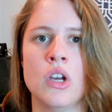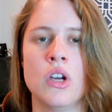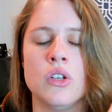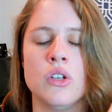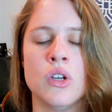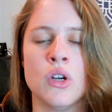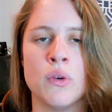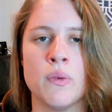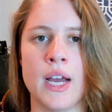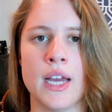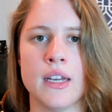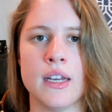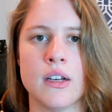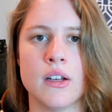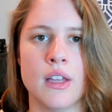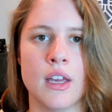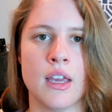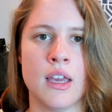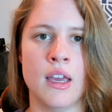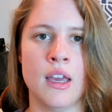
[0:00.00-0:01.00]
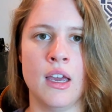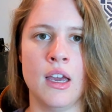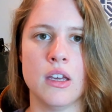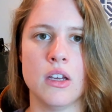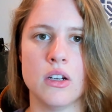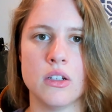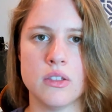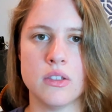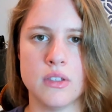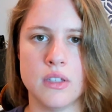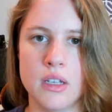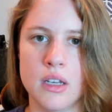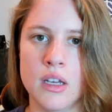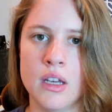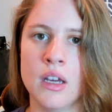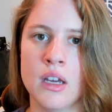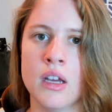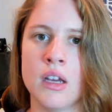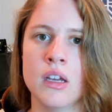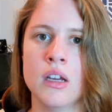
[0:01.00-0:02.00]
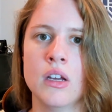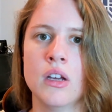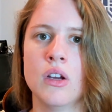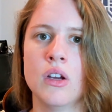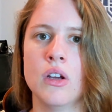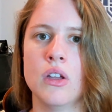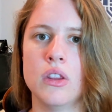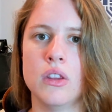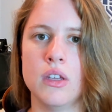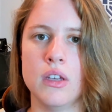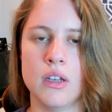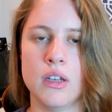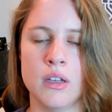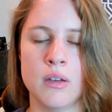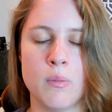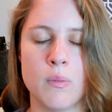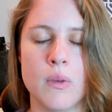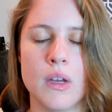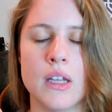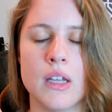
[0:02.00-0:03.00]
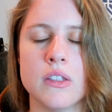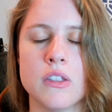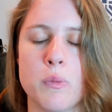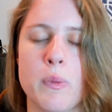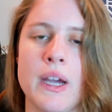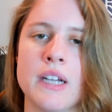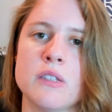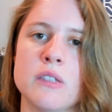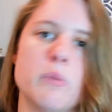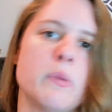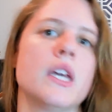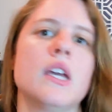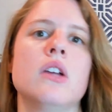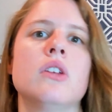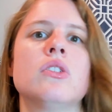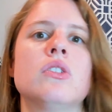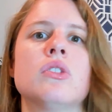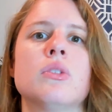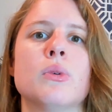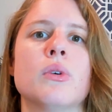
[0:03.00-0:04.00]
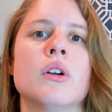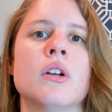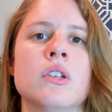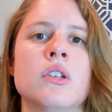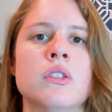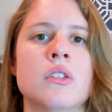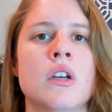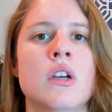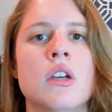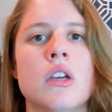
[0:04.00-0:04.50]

you're right clicking, you're seeing the inspect page source,